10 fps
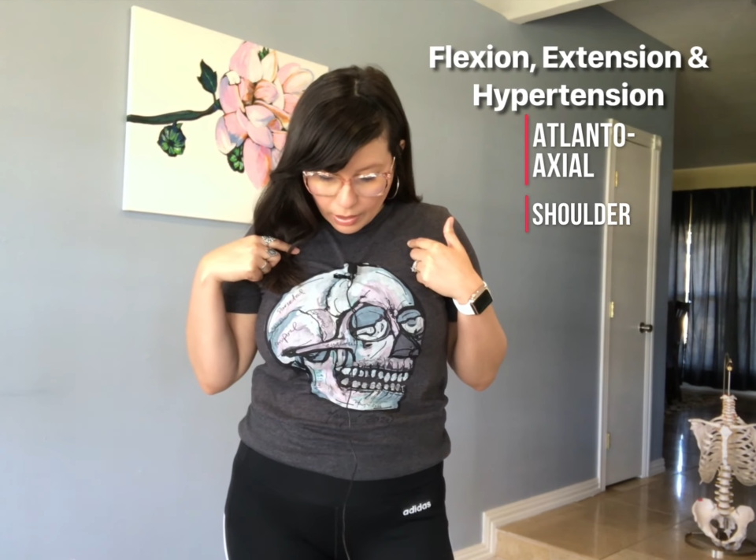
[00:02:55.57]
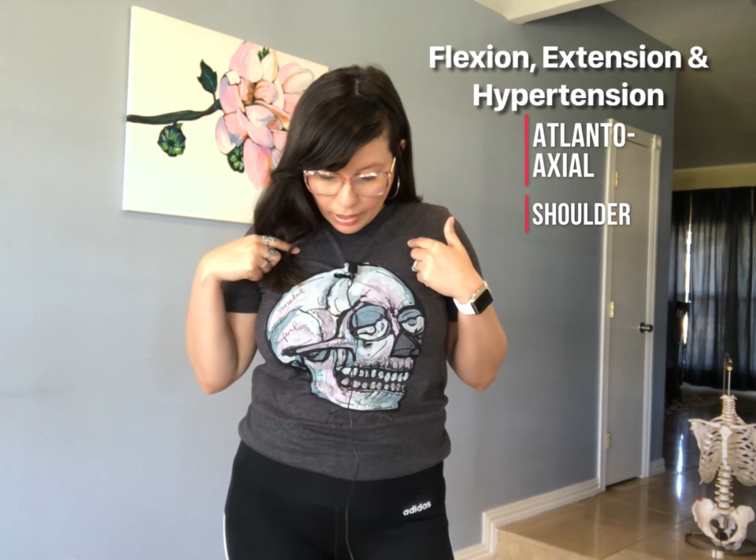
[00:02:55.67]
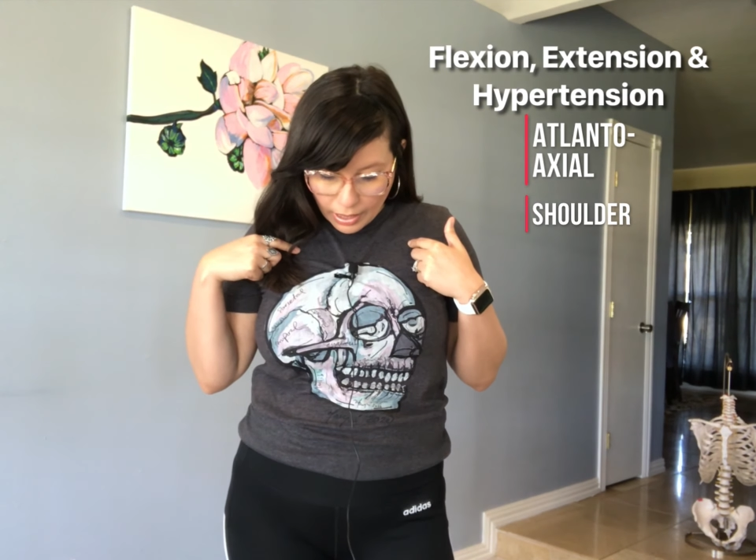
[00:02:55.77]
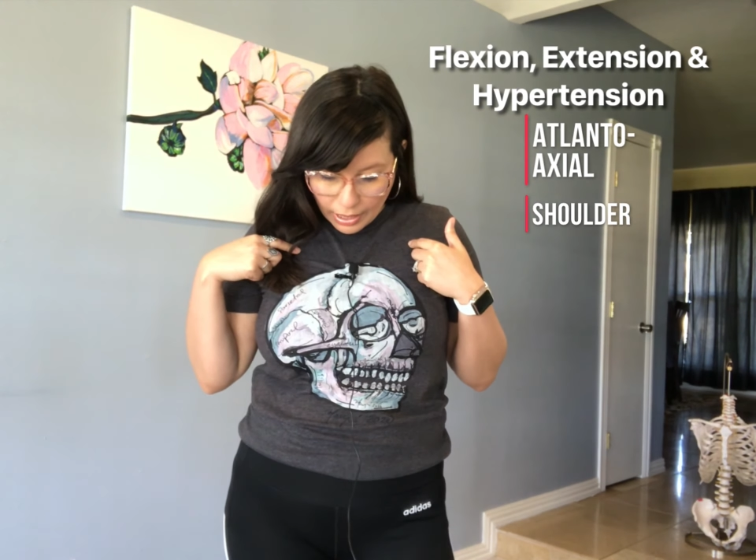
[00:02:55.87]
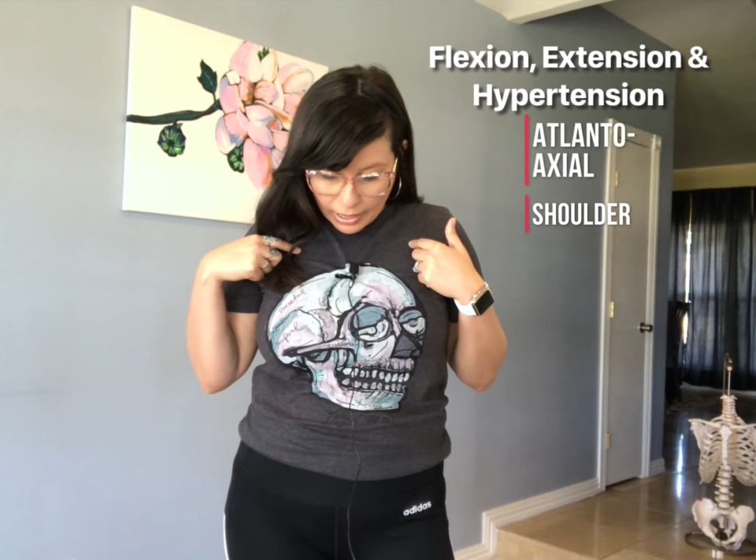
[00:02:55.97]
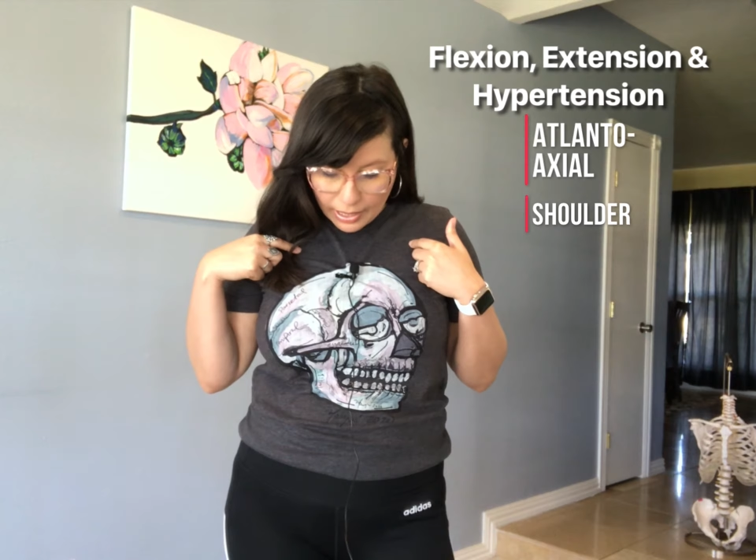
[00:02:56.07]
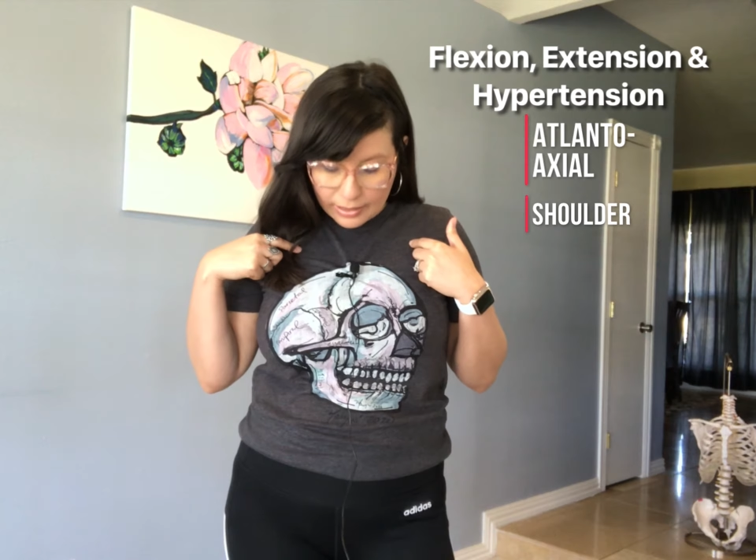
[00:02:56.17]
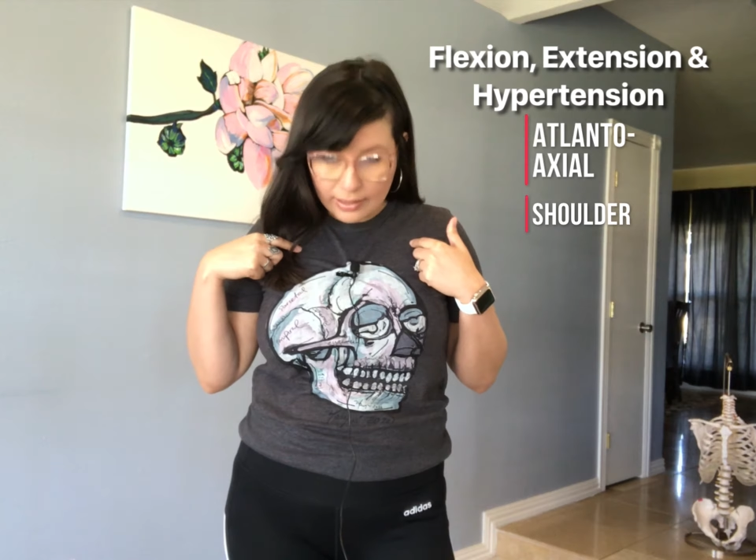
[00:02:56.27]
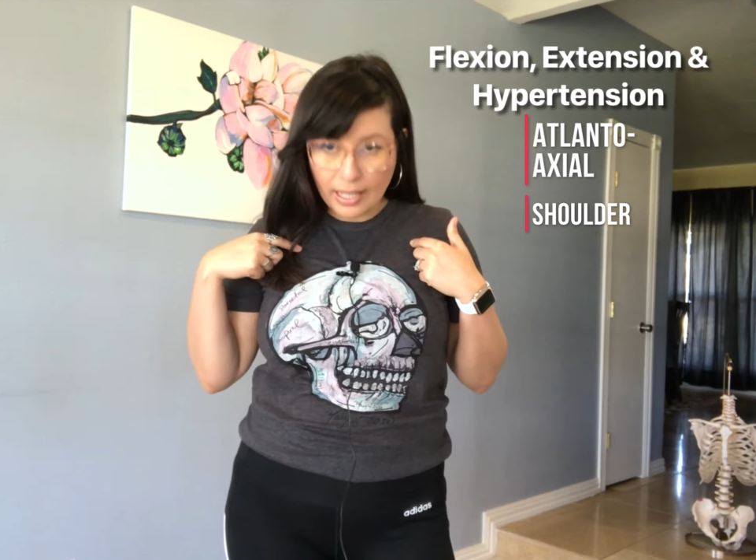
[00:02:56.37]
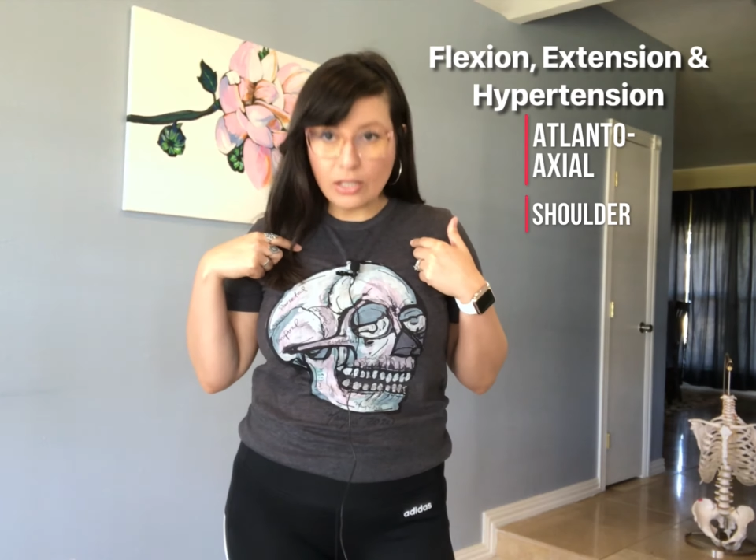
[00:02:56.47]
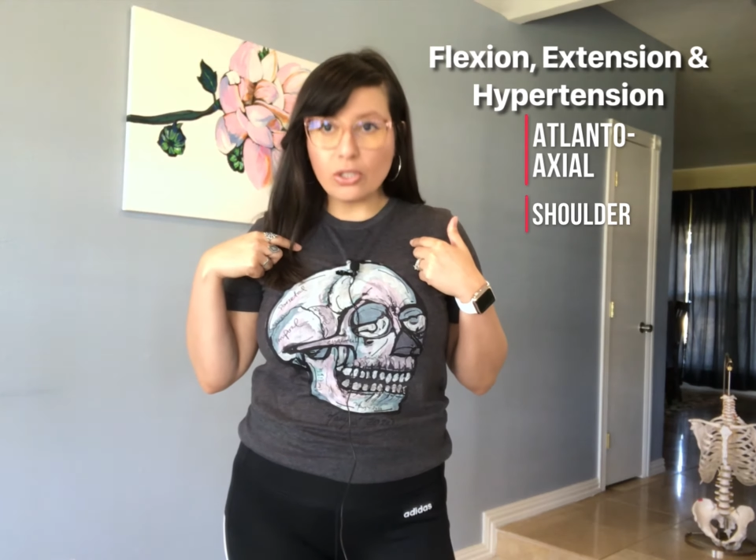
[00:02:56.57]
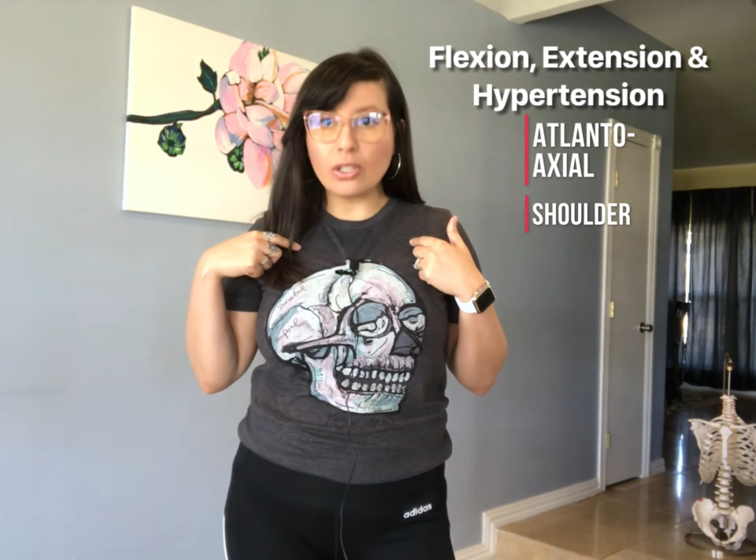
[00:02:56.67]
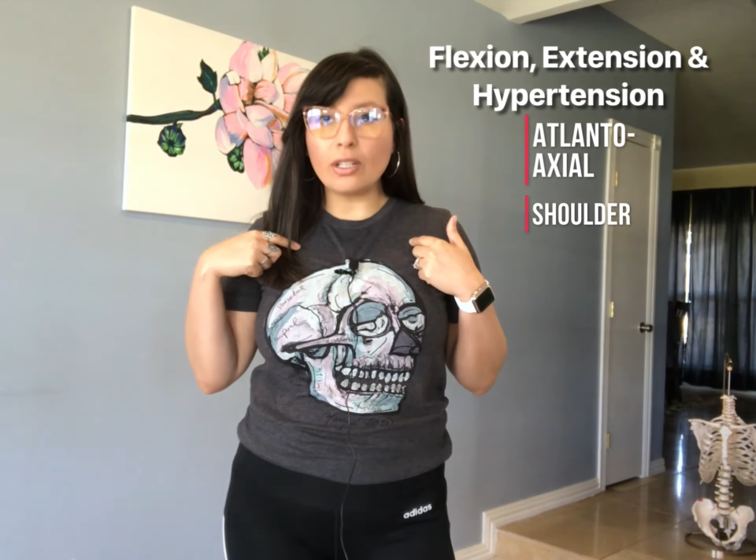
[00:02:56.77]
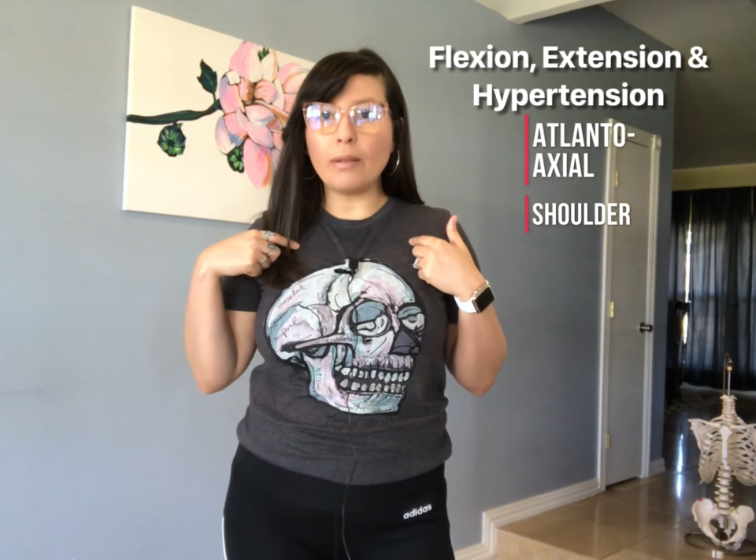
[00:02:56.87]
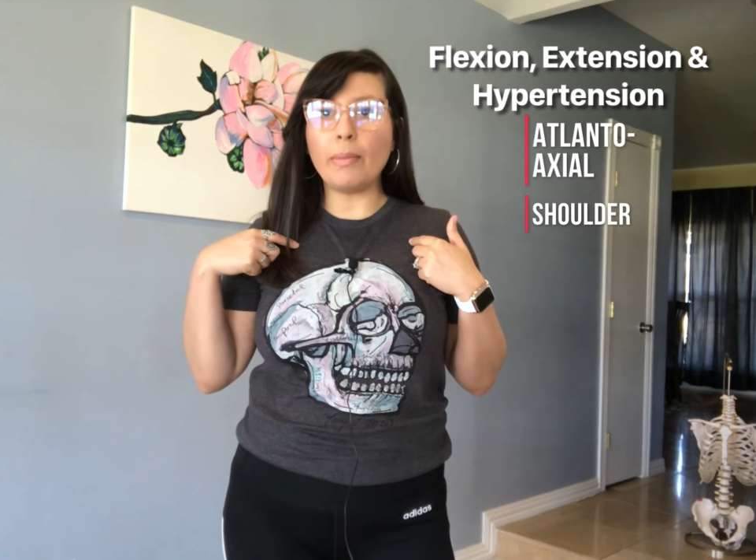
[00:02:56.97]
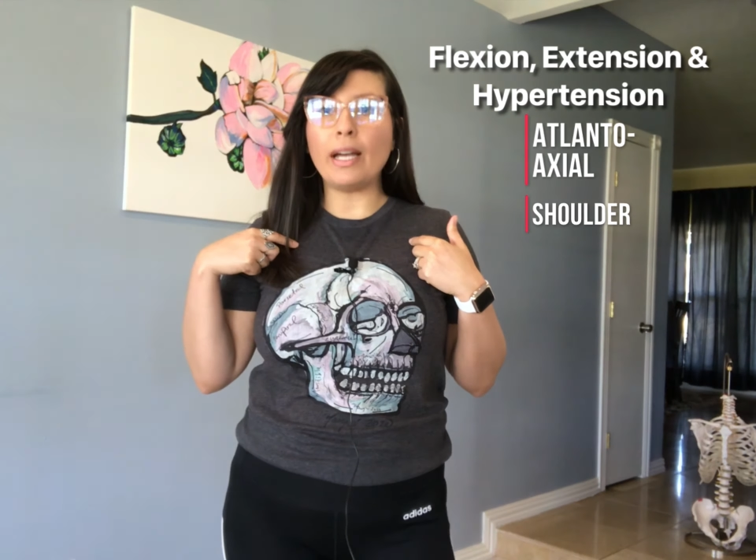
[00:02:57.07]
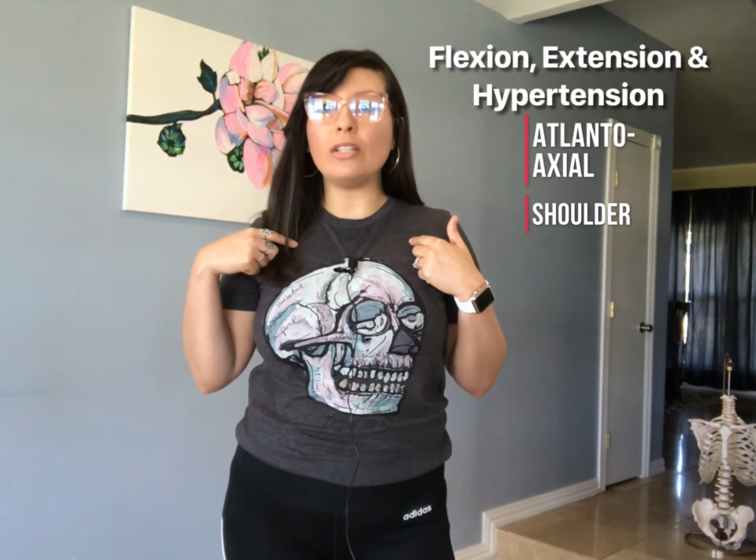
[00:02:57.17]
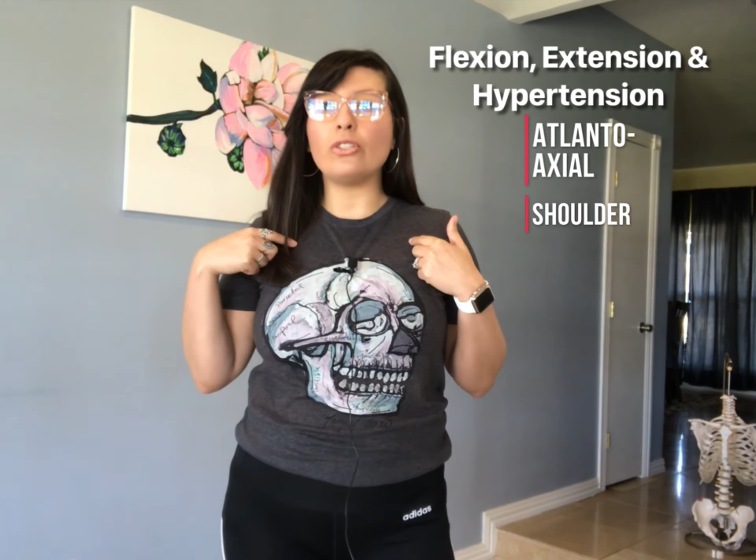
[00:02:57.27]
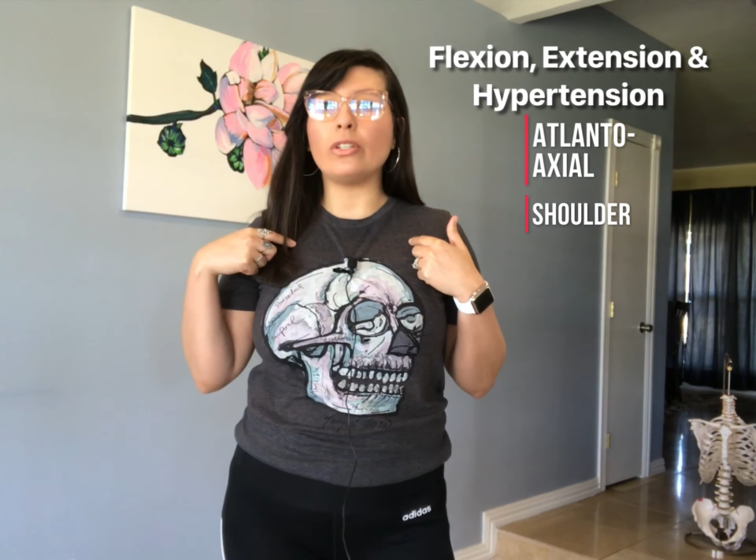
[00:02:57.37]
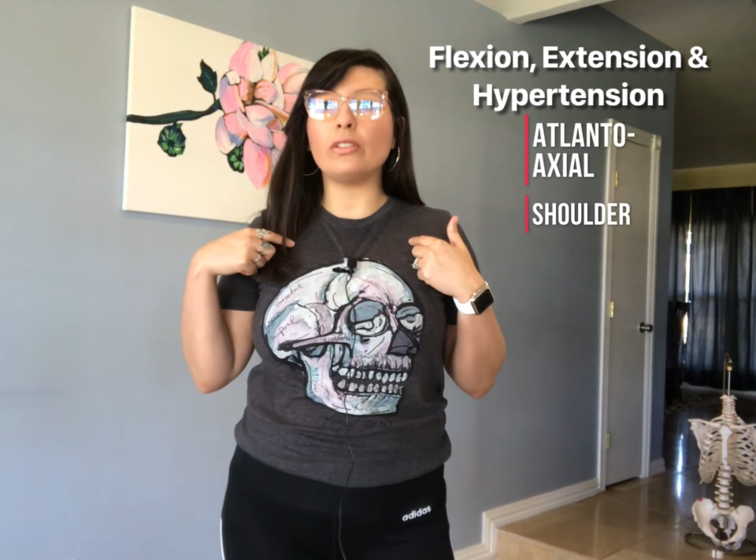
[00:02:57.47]
and extension by
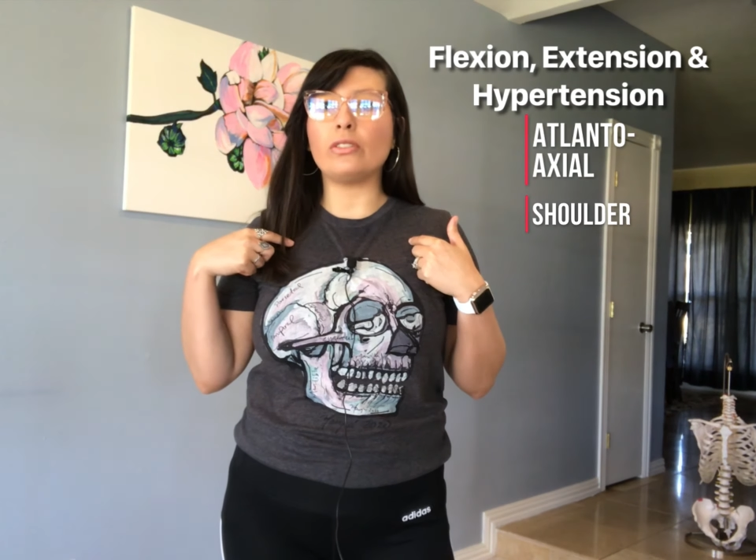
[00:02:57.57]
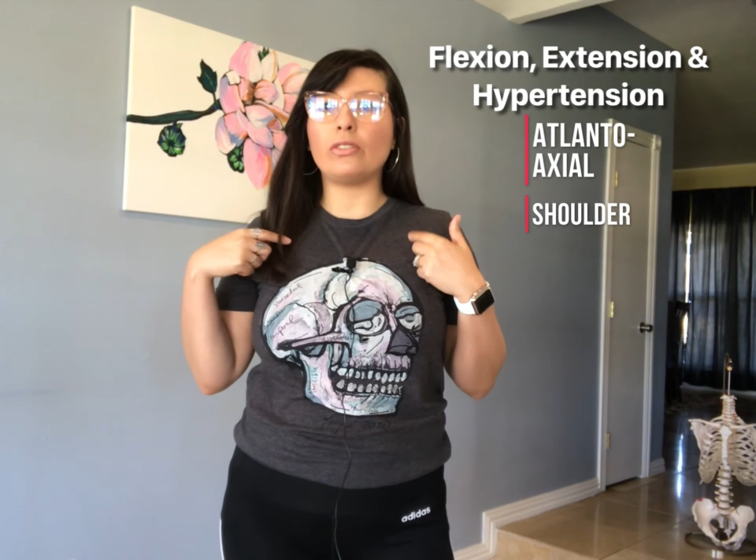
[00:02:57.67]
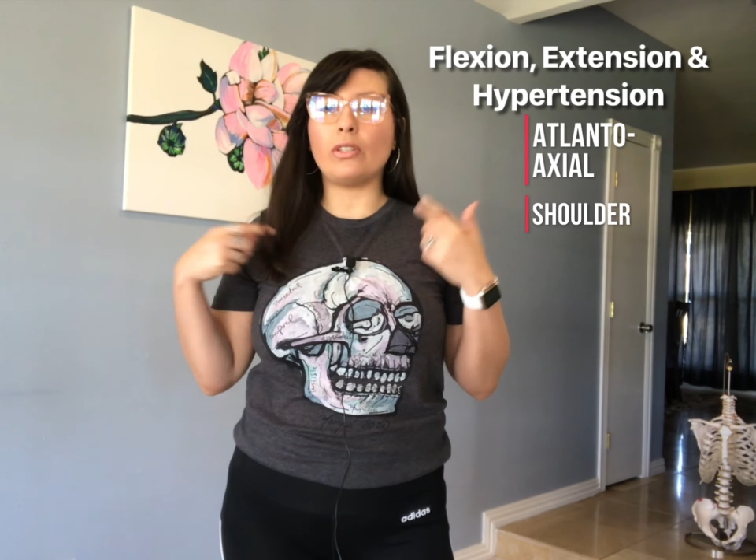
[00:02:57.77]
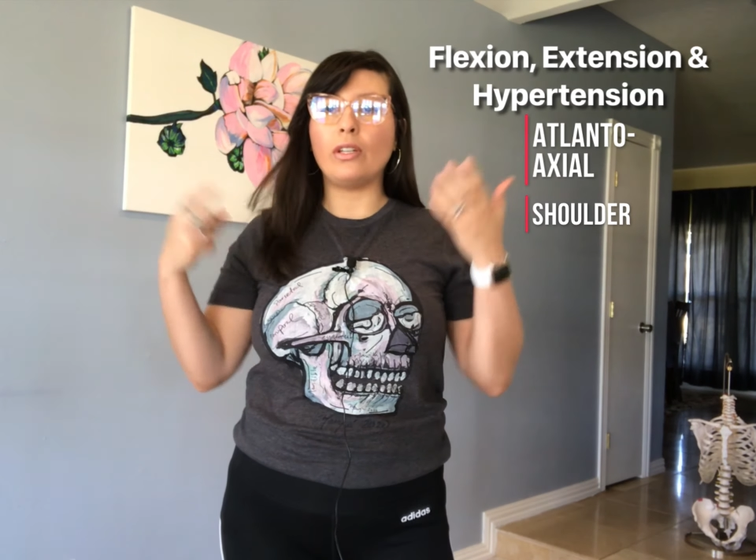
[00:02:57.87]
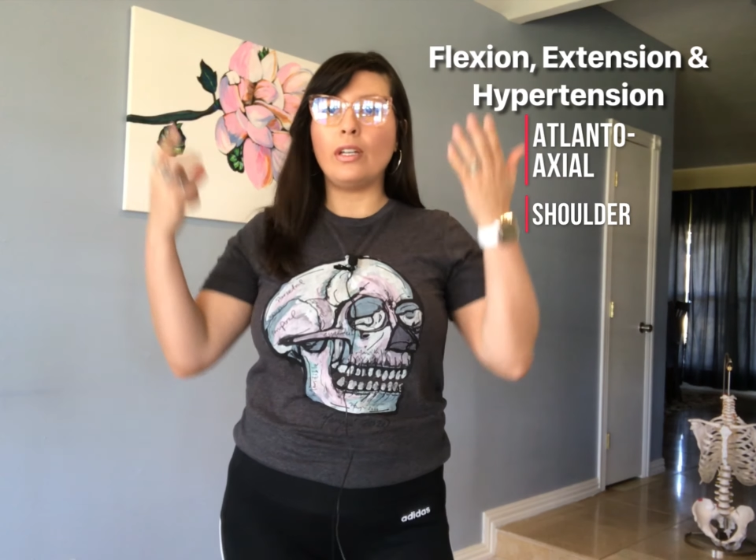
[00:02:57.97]
just